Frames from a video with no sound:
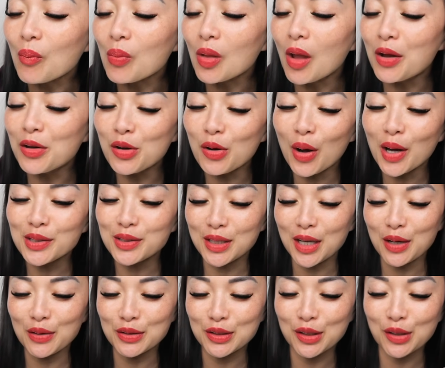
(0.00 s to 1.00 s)
I said
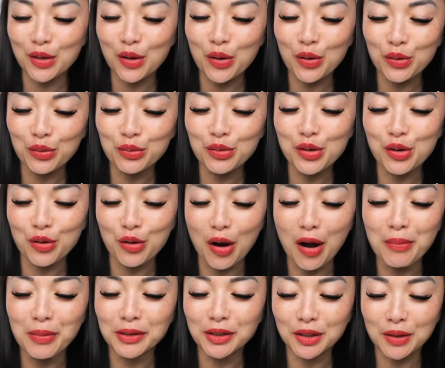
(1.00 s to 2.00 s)
I was gonna go through your
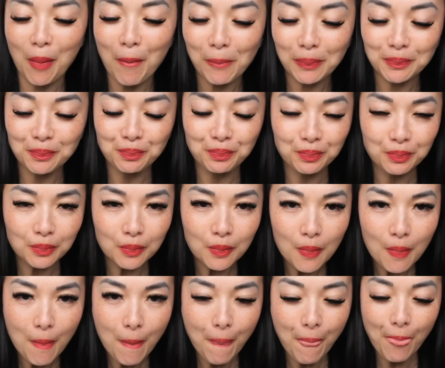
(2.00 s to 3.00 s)
comments
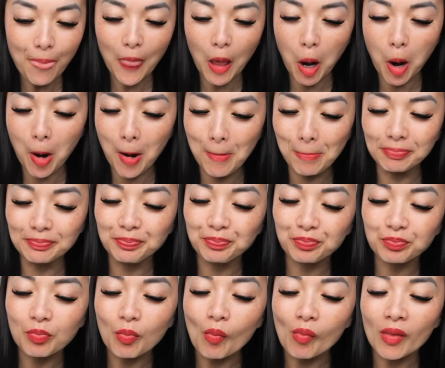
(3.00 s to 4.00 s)
on
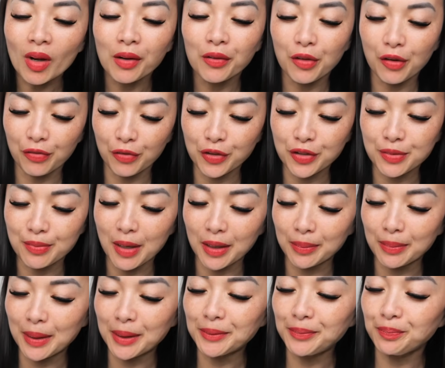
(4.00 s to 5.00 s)
the first
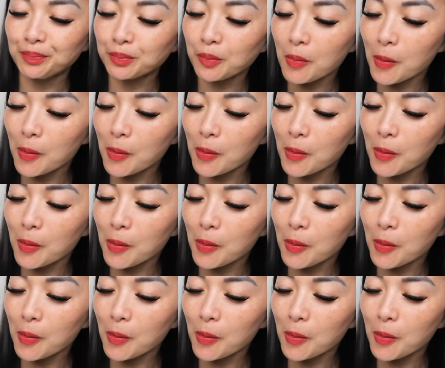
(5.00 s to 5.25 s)
mukbang.